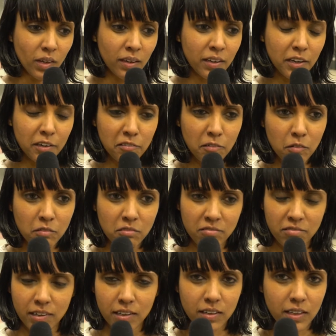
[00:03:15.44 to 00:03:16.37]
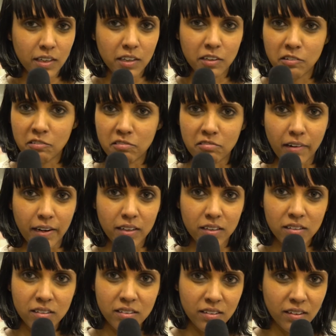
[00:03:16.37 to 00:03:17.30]
yeah, really
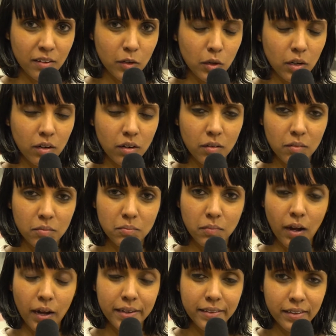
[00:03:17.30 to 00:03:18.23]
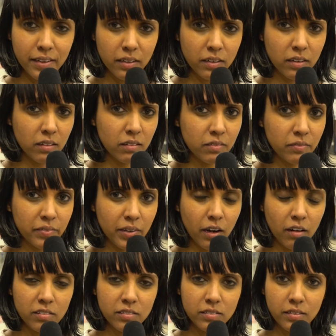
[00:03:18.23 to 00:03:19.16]
great idea,
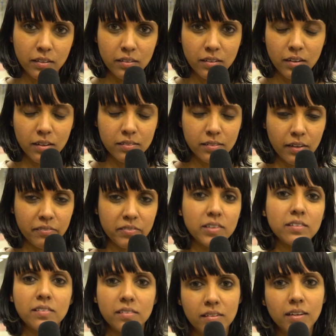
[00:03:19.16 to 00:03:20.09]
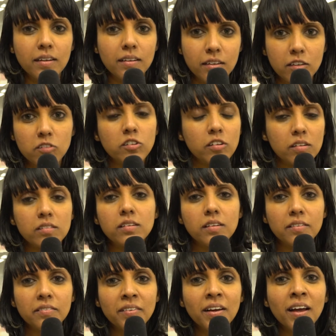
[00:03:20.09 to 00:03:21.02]
VR diversity
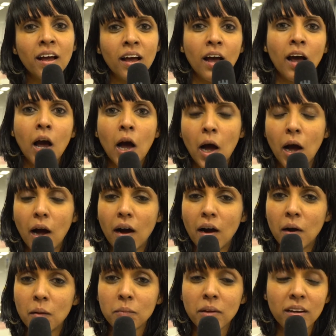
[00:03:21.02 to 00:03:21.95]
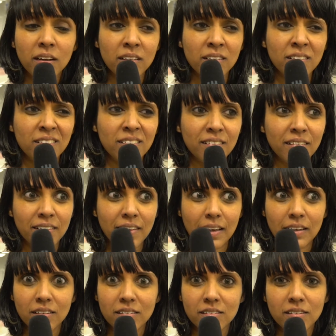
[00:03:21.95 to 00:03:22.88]
initiative. Yeah, and
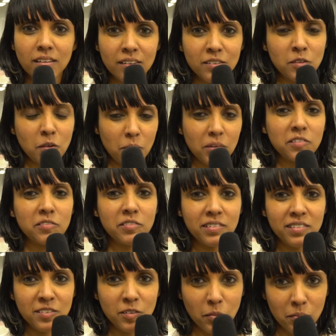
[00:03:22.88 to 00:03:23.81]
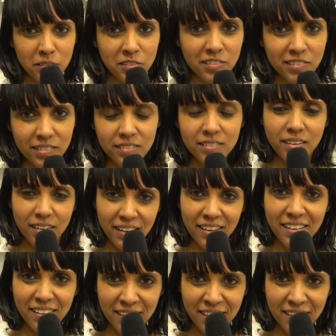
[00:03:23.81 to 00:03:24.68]
thanks like so much for this opportunity.